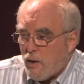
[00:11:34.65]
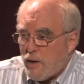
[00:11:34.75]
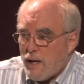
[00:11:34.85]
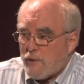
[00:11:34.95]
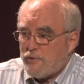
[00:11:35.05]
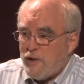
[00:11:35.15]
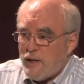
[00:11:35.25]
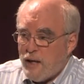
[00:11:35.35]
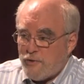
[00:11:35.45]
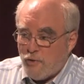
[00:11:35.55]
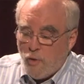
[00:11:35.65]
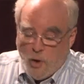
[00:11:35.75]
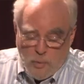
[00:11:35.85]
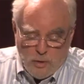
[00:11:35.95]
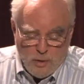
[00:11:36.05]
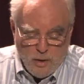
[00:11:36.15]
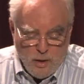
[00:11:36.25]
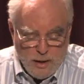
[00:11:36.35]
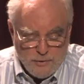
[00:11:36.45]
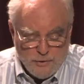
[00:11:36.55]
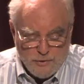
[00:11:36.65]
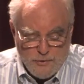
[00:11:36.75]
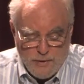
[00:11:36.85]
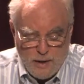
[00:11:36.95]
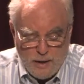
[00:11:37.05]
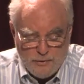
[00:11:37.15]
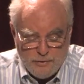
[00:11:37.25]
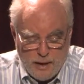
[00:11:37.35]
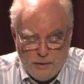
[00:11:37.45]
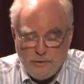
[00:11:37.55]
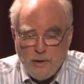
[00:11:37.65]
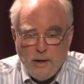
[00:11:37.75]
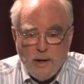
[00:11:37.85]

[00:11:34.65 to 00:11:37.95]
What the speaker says: are now seen as global alliances for the United States.